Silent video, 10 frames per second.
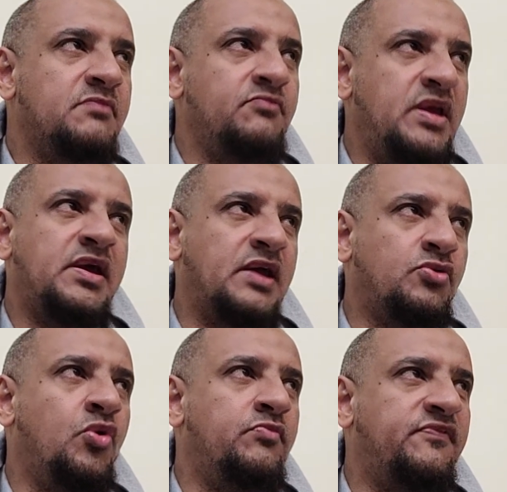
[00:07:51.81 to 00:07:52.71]
meaning at
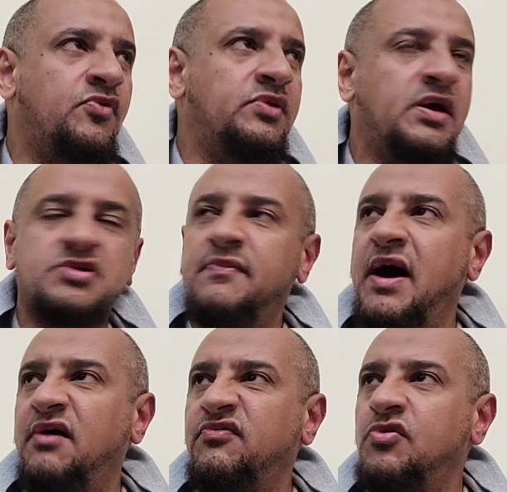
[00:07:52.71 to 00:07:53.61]
home before the
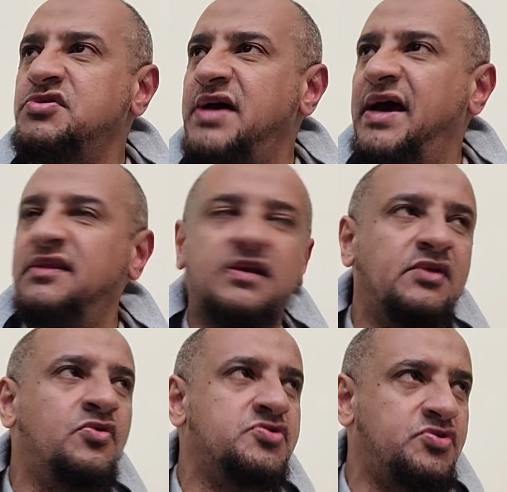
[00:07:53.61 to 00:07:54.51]
jama'ah, of course, and
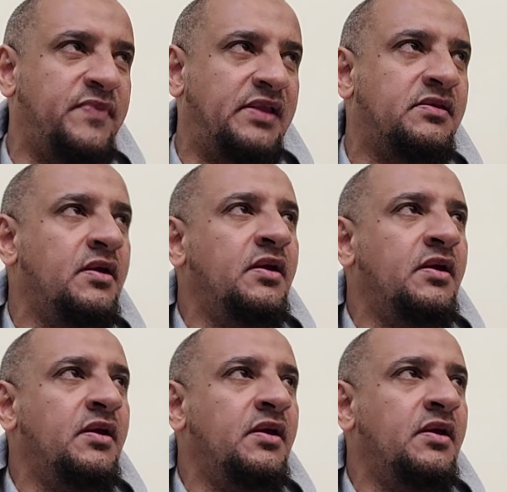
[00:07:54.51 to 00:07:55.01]
then goes to bed.